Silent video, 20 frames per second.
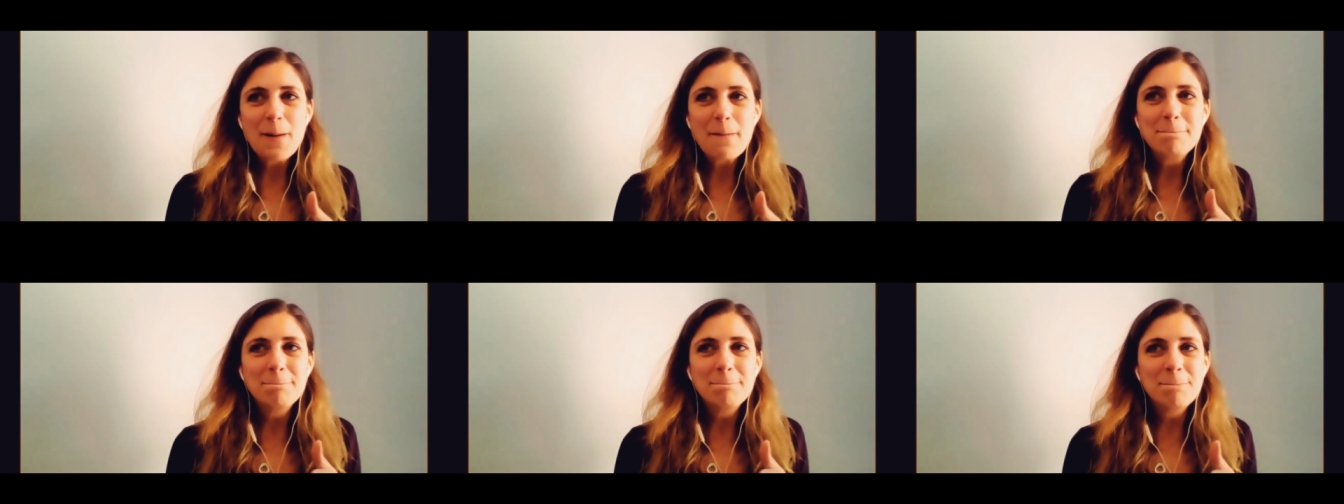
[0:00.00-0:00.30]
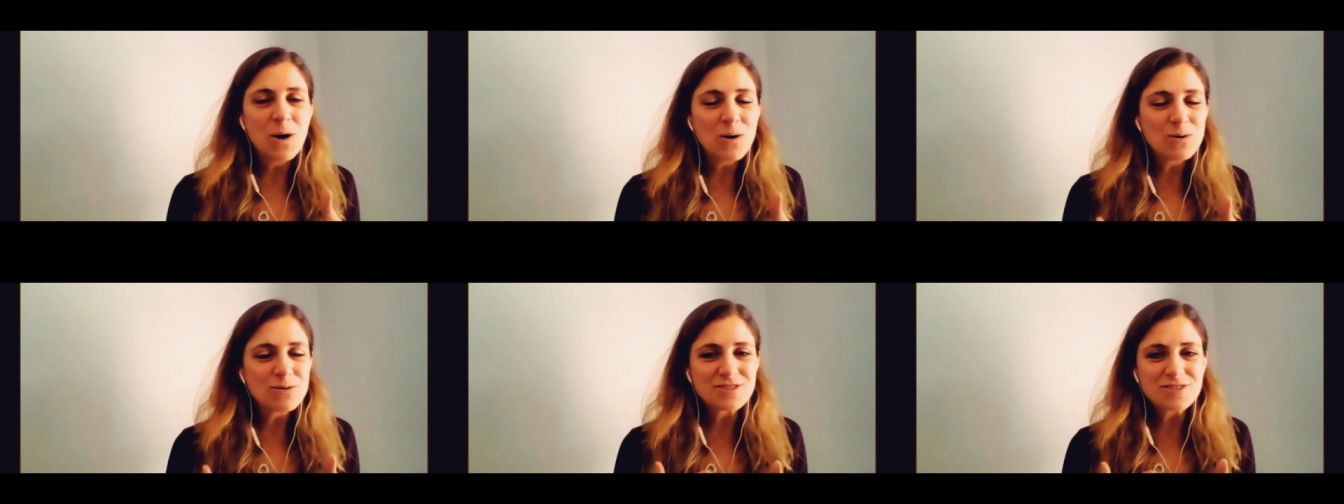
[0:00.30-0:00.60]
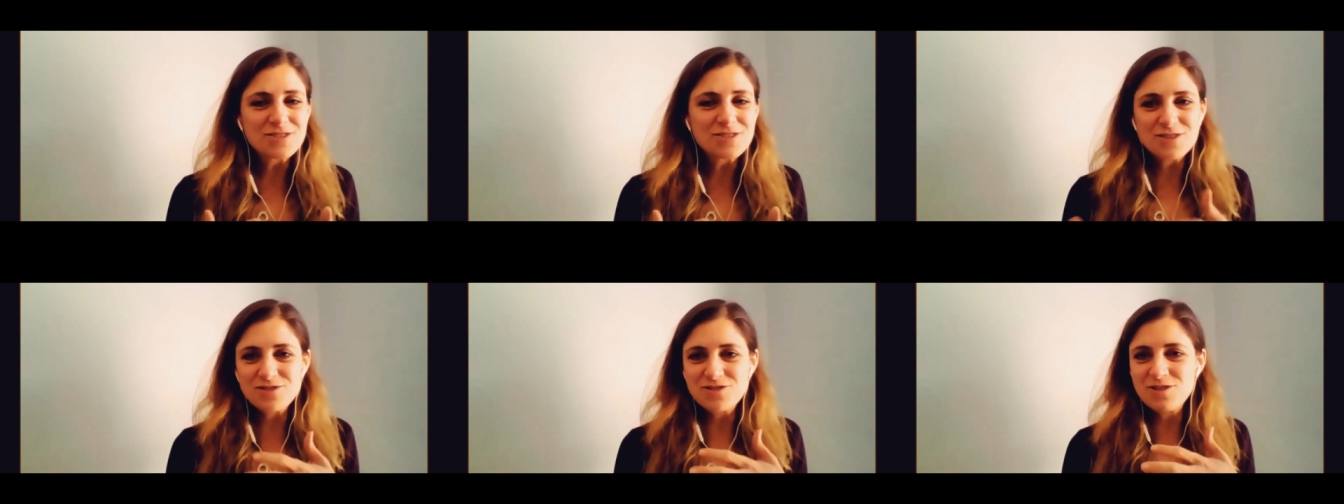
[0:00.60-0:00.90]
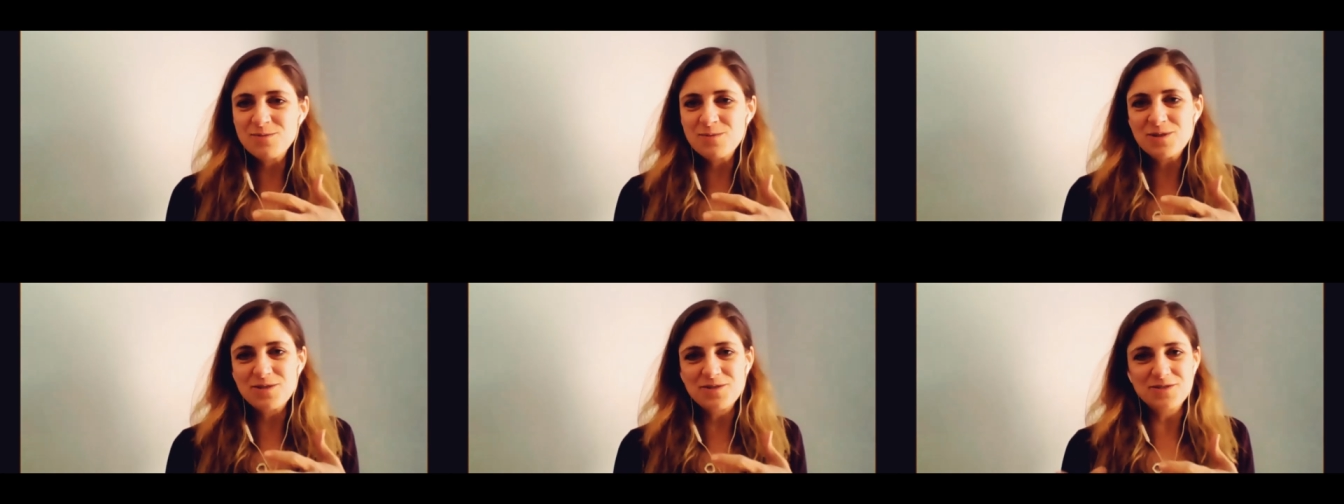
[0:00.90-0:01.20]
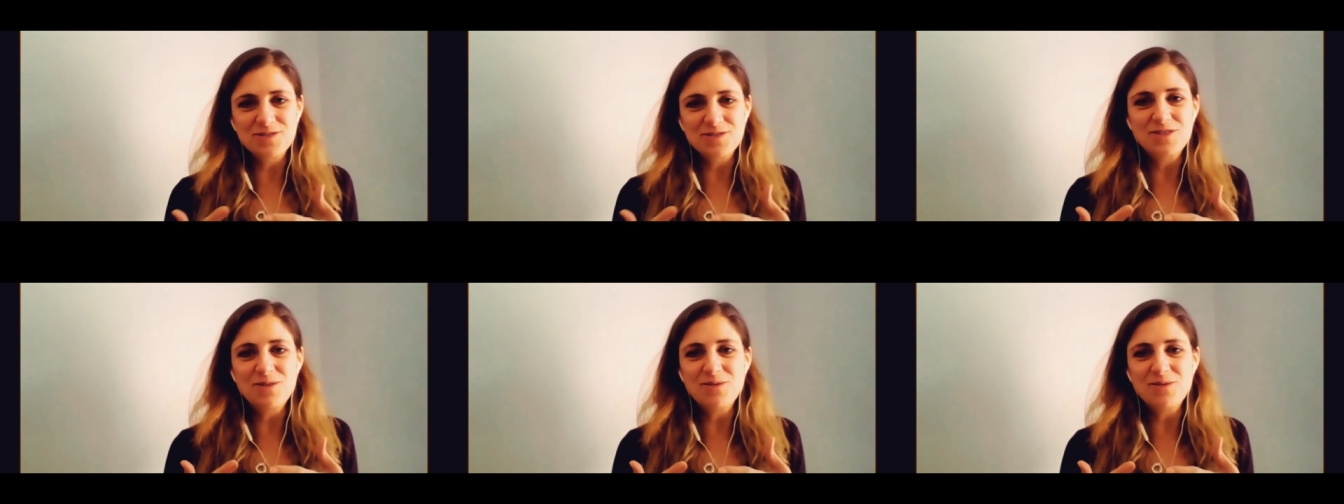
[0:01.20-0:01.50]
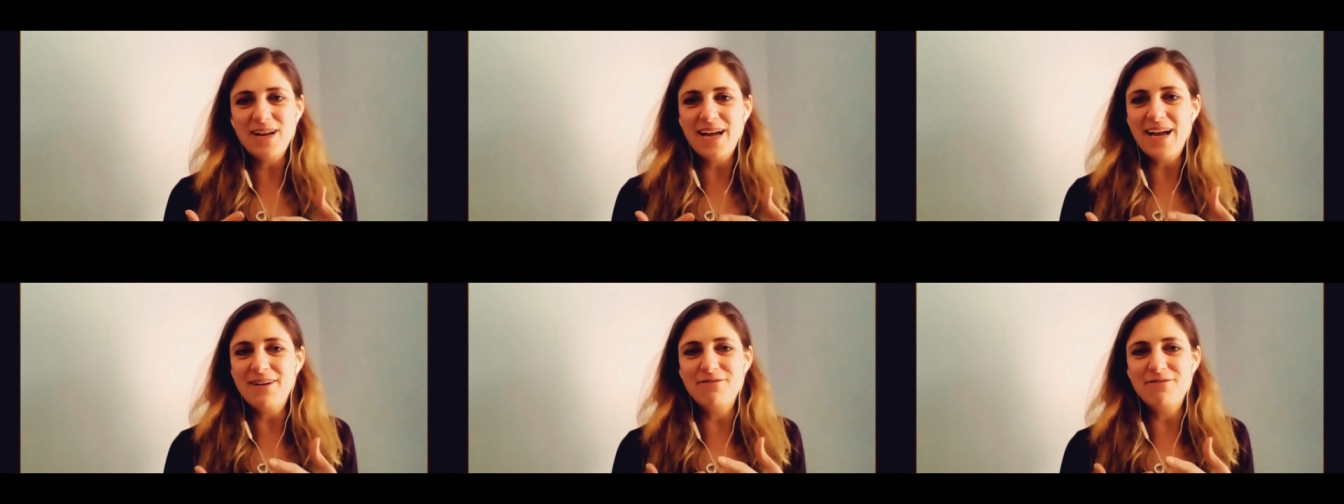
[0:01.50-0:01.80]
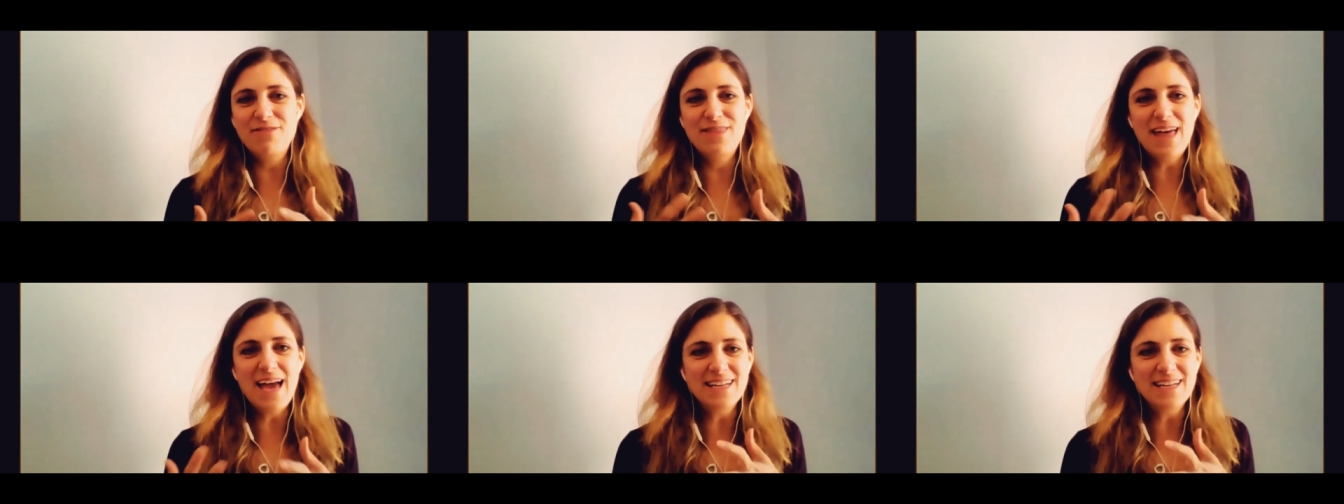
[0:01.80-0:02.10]
most consumers don't have
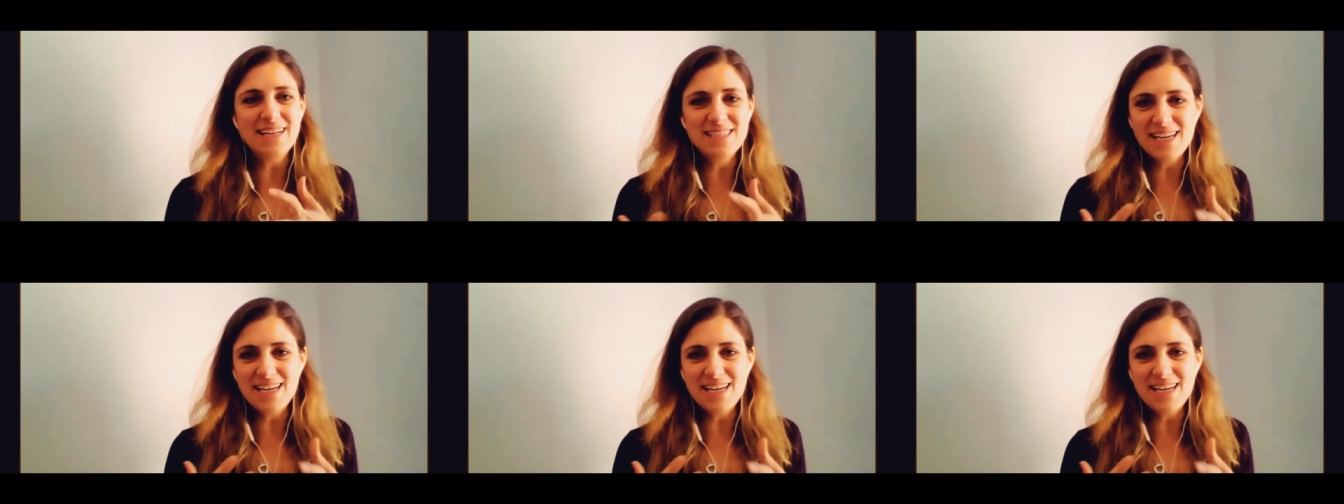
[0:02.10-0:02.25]
that